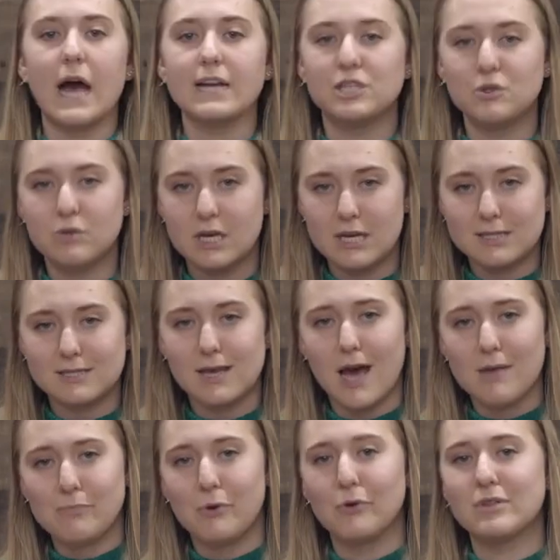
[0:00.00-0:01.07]
I do this,
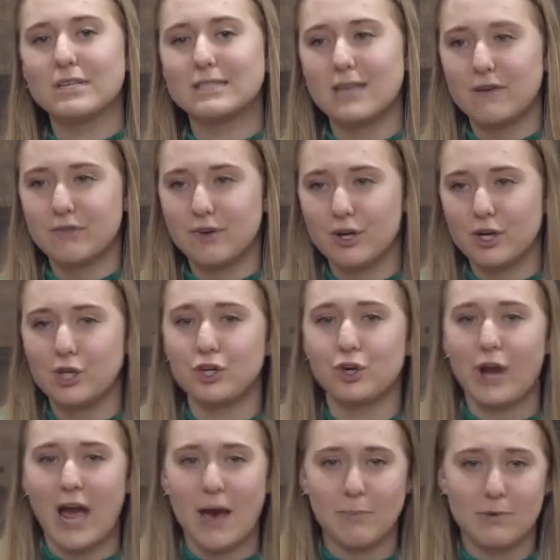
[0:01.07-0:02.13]
I pull this lever, you're
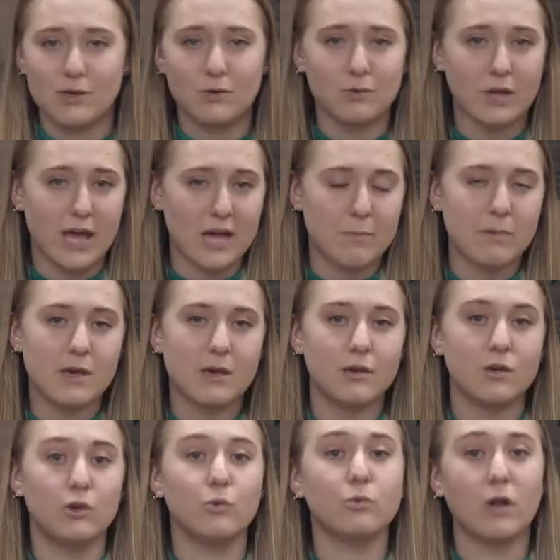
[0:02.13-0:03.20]
happy, you like
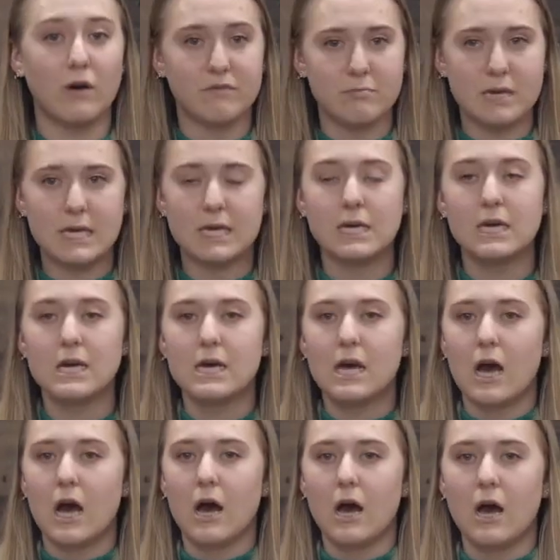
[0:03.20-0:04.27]
me, you love me.
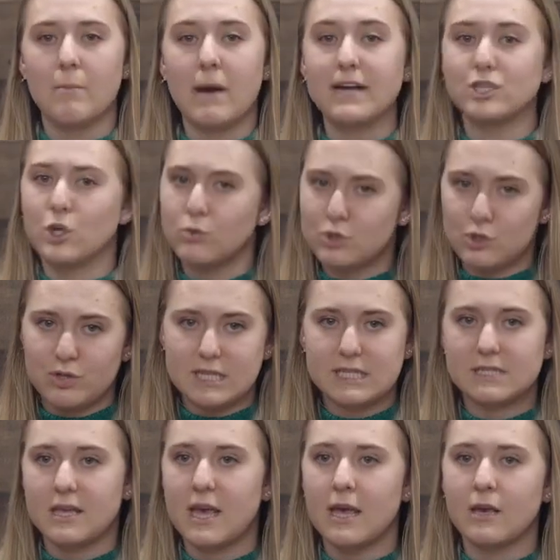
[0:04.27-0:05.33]
I don't do this
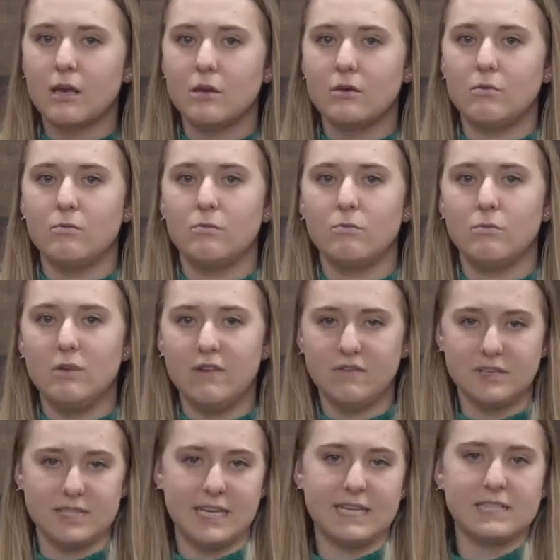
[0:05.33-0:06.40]
thing, it
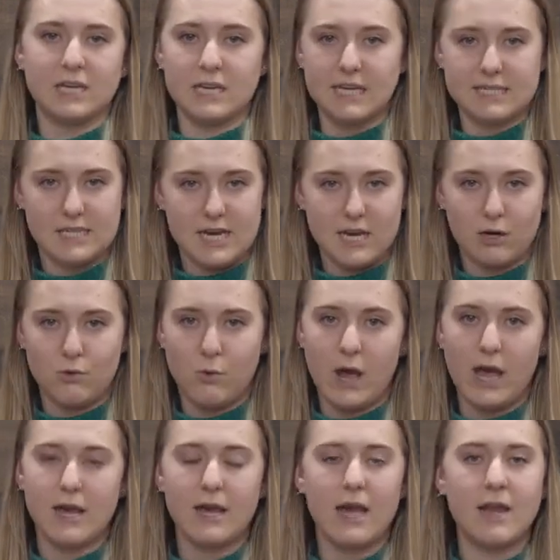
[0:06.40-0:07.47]
feels like it's gonna get taken away.